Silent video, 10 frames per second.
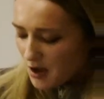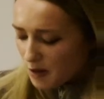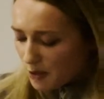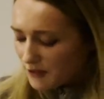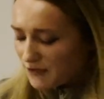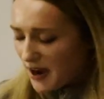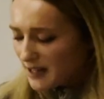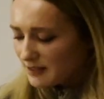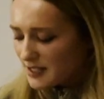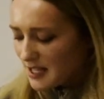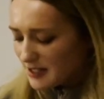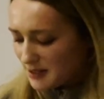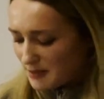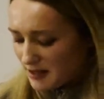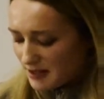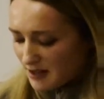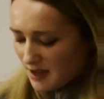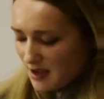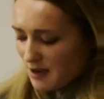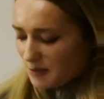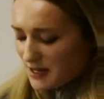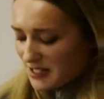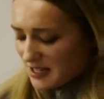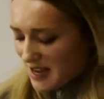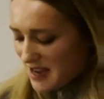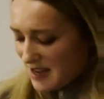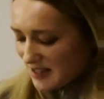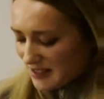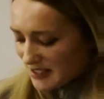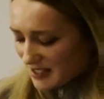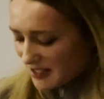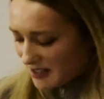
one final sentiment, which is